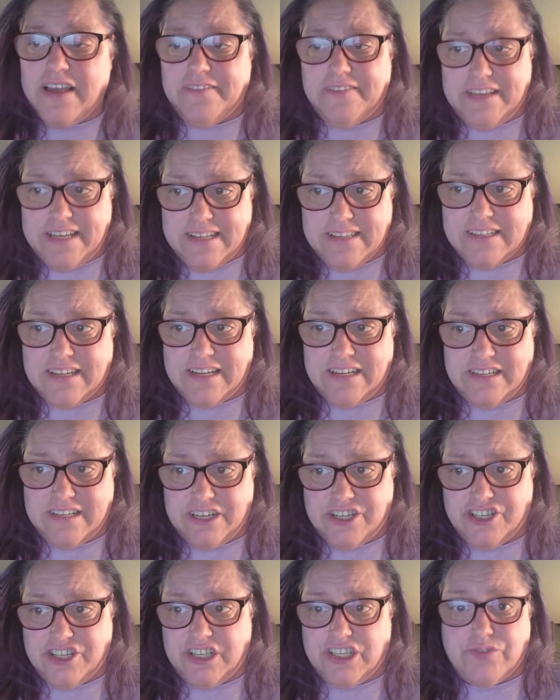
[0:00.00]
These
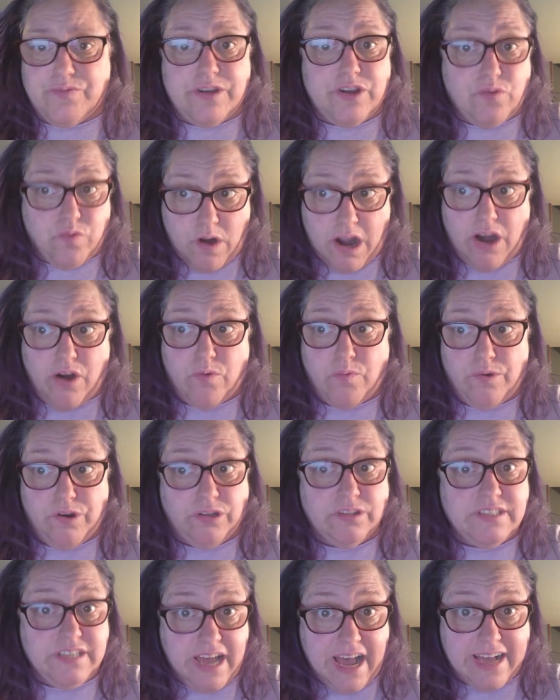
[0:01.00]
conditions require
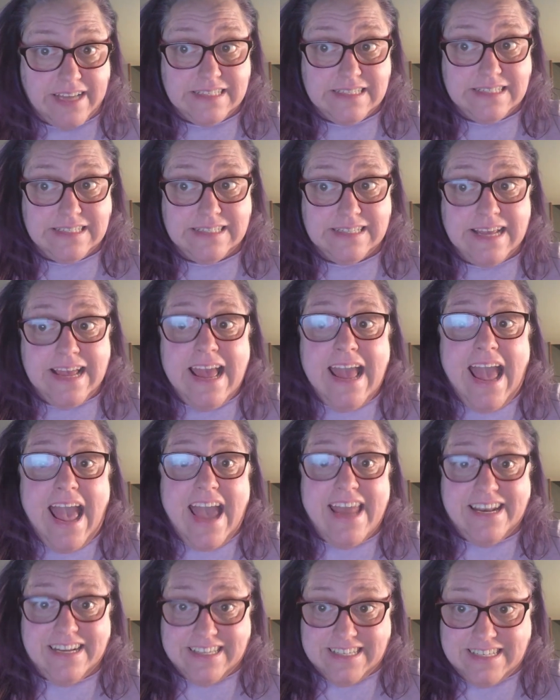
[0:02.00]
real tests
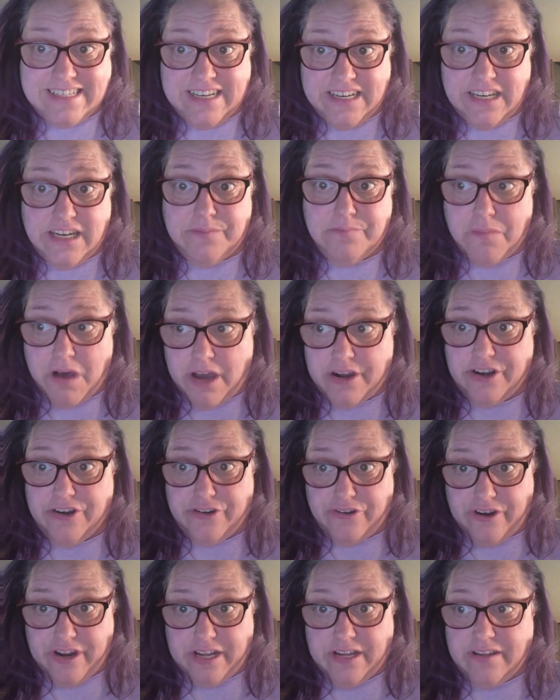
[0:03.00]
and extended
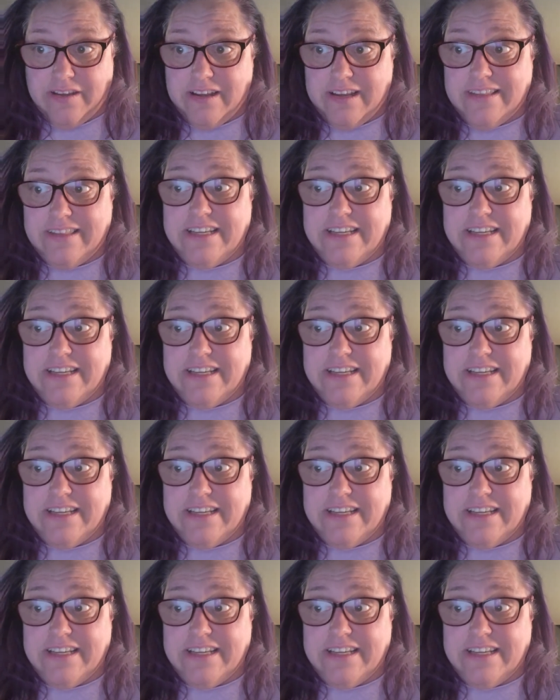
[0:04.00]
monitoring.